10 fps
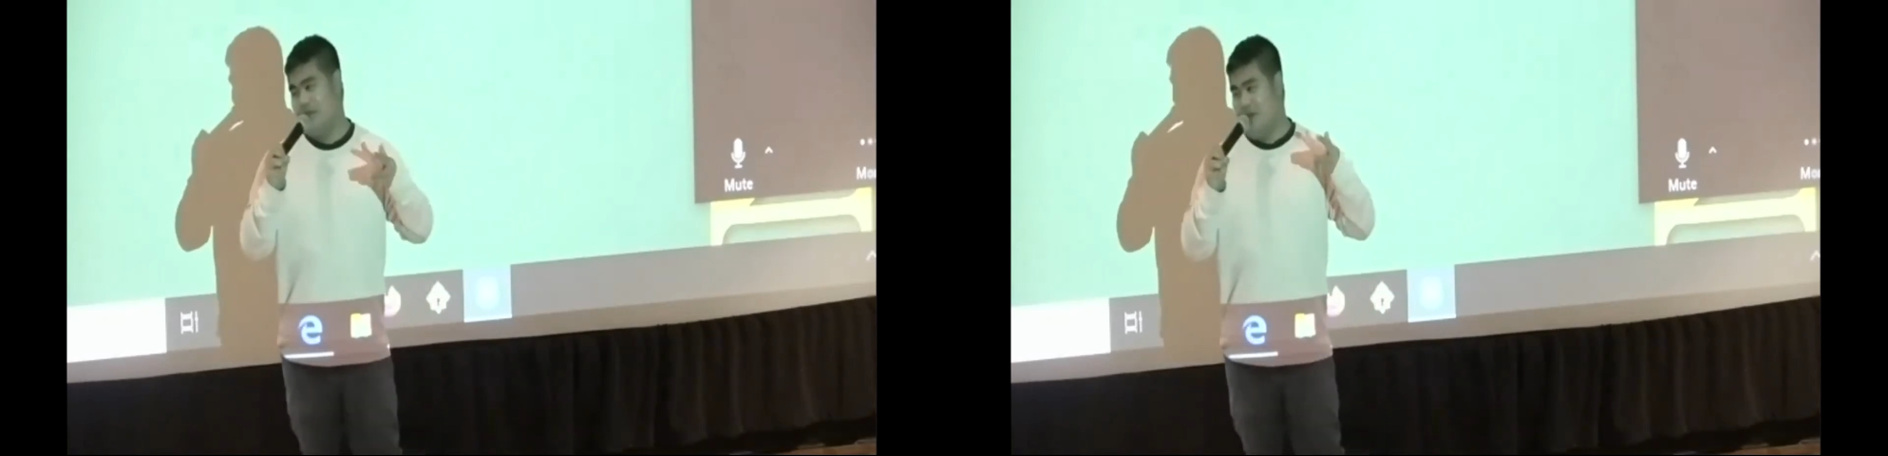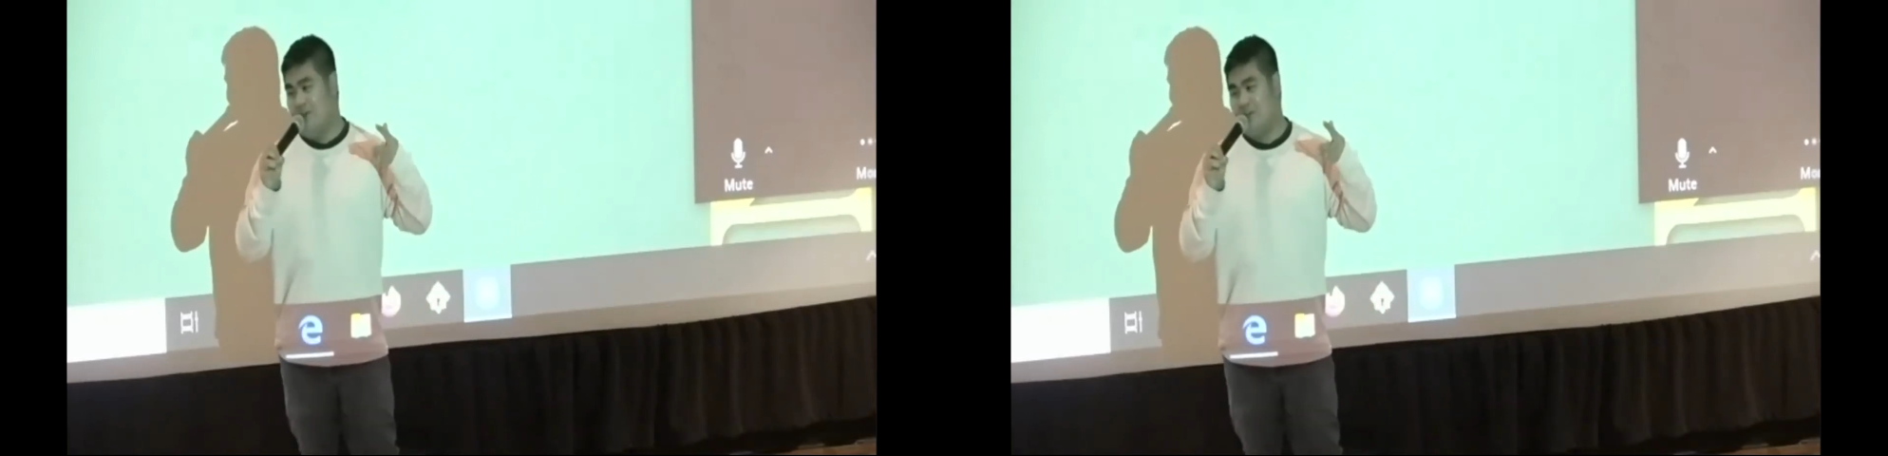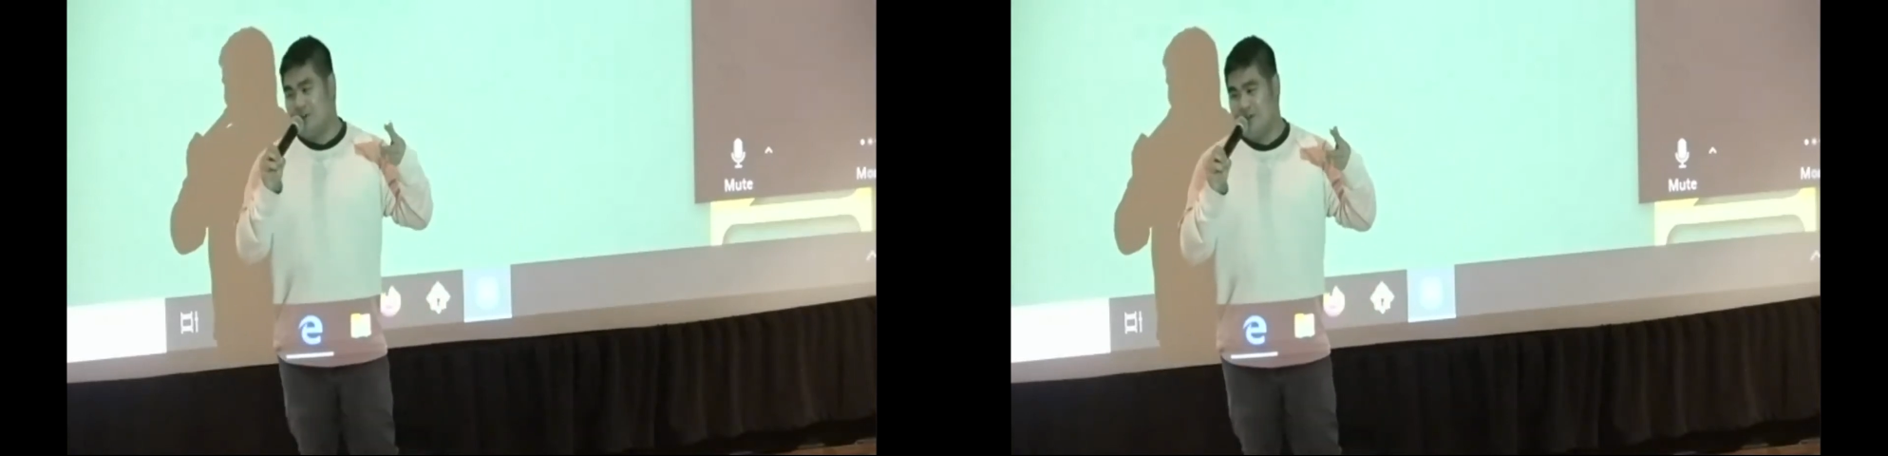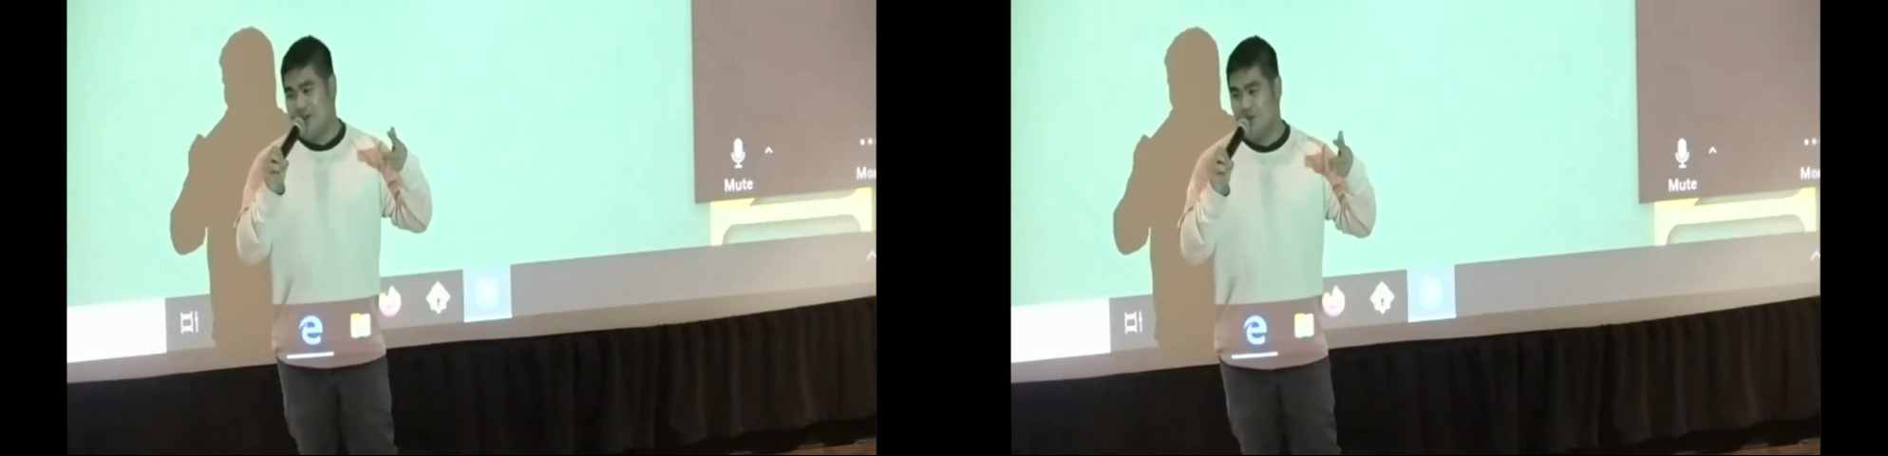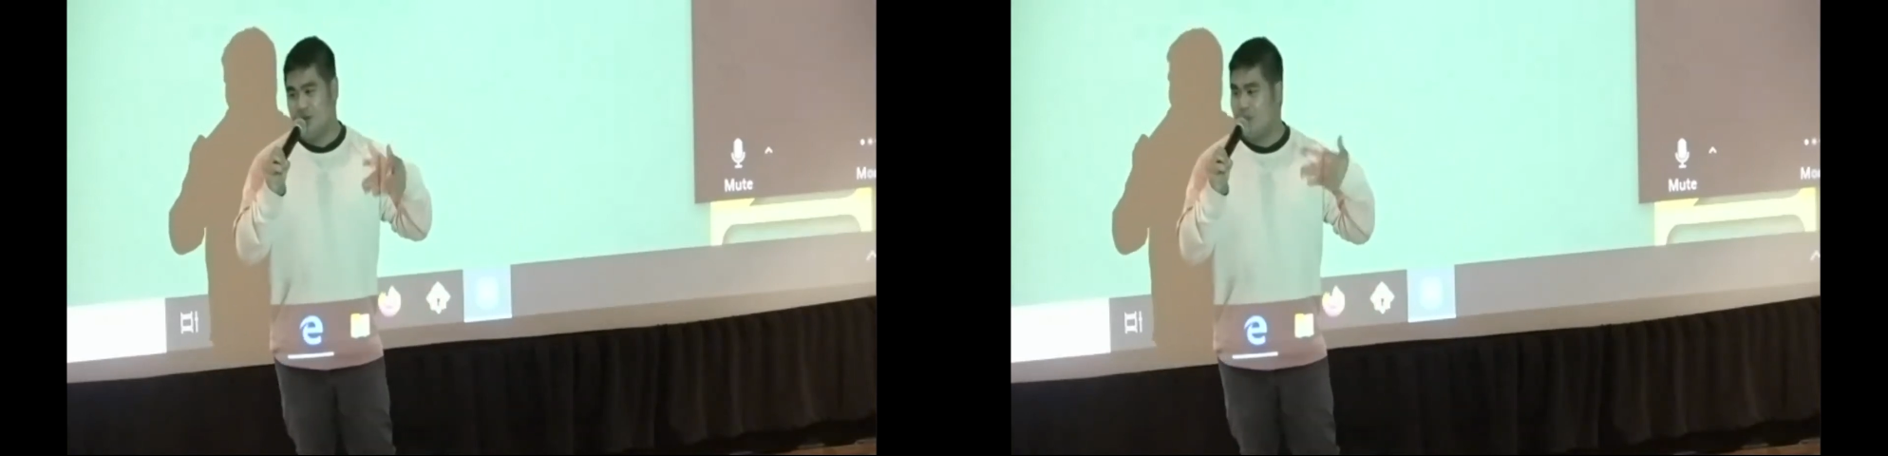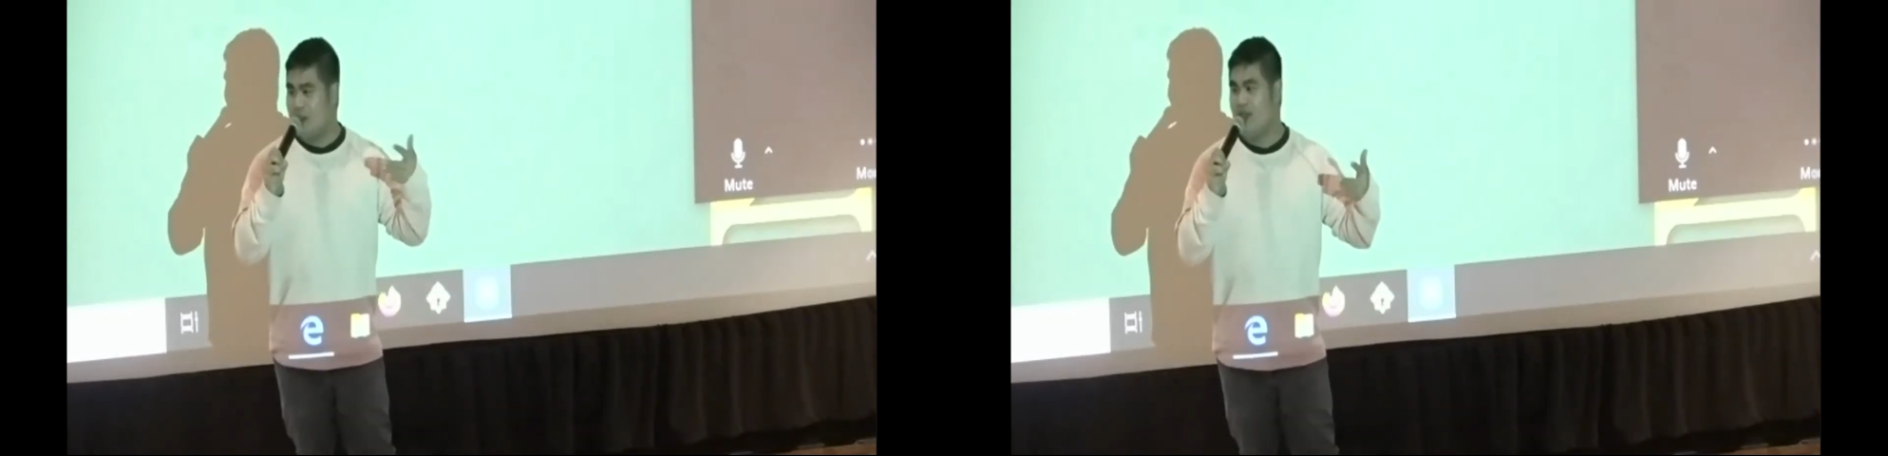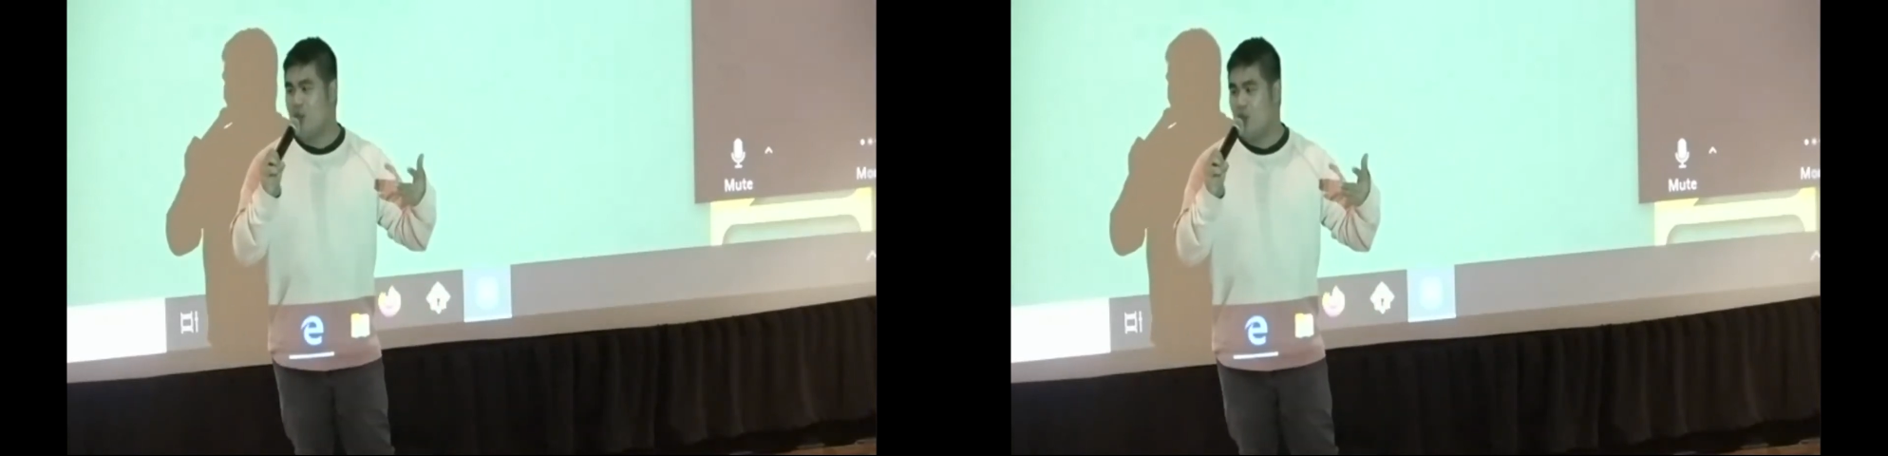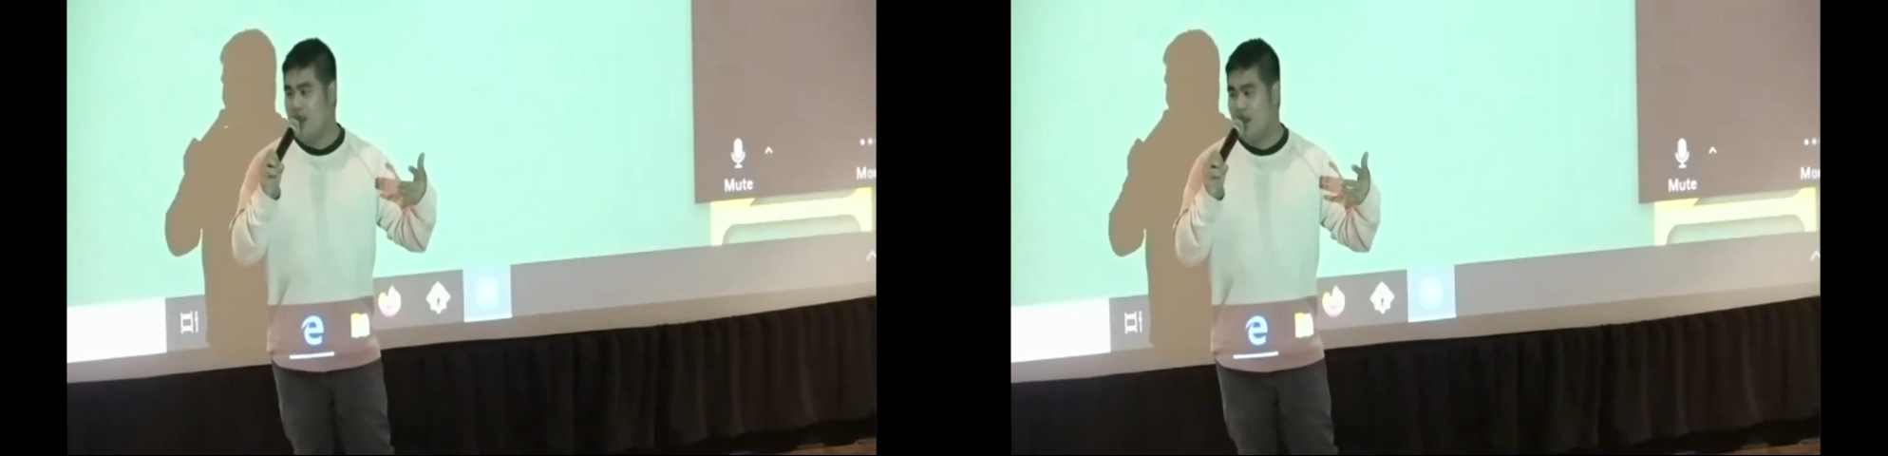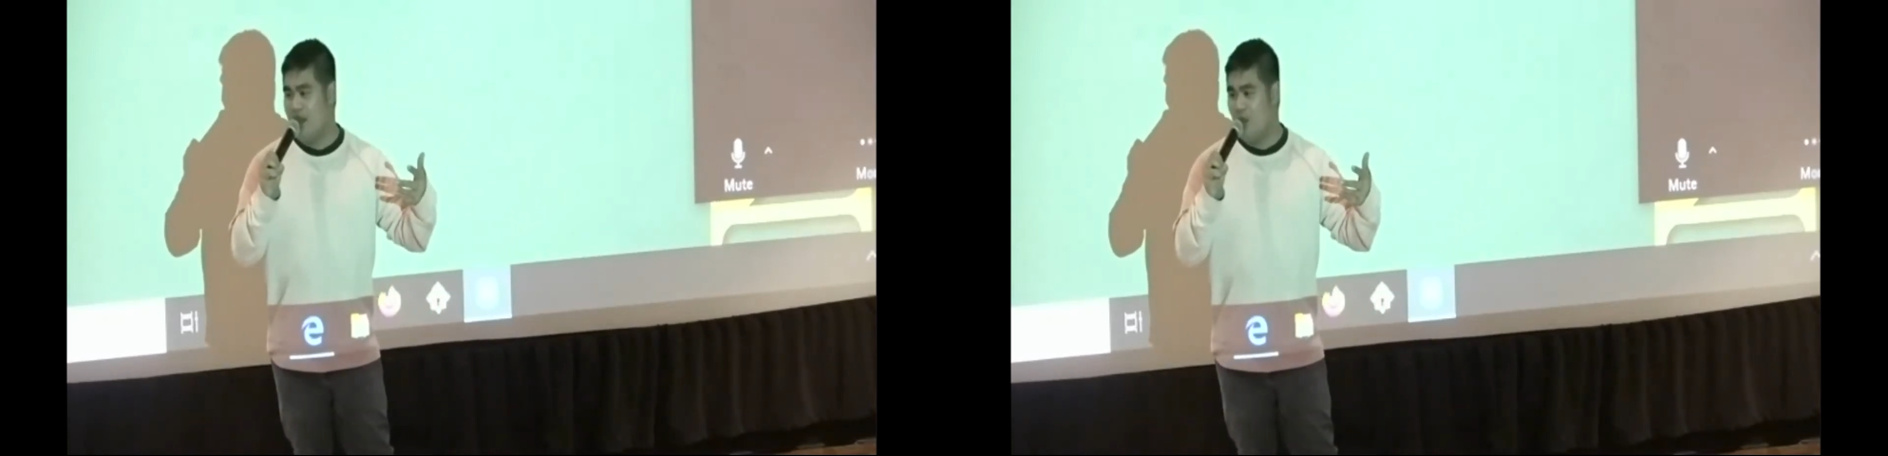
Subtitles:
HR lady was like, by the way,